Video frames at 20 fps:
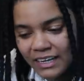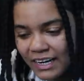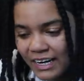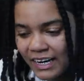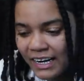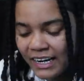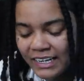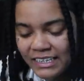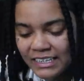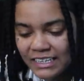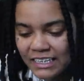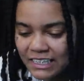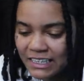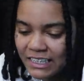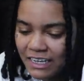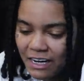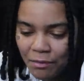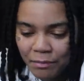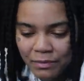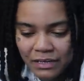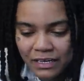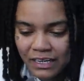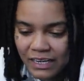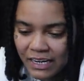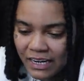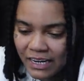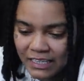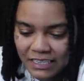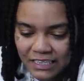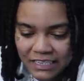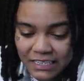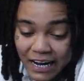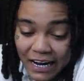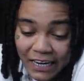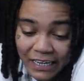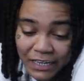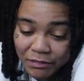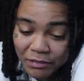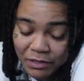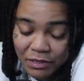and just coming in there and just not
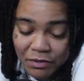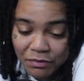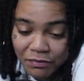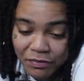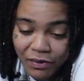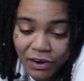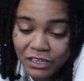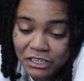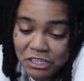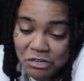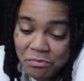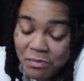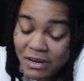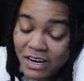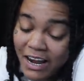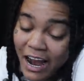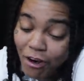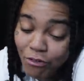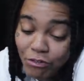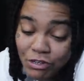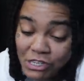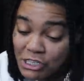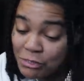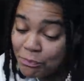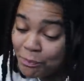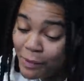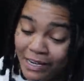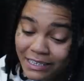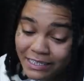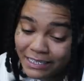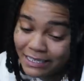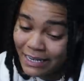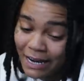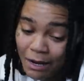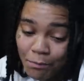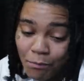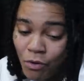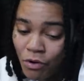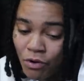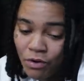giving a fuck to me, I respected that
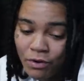more.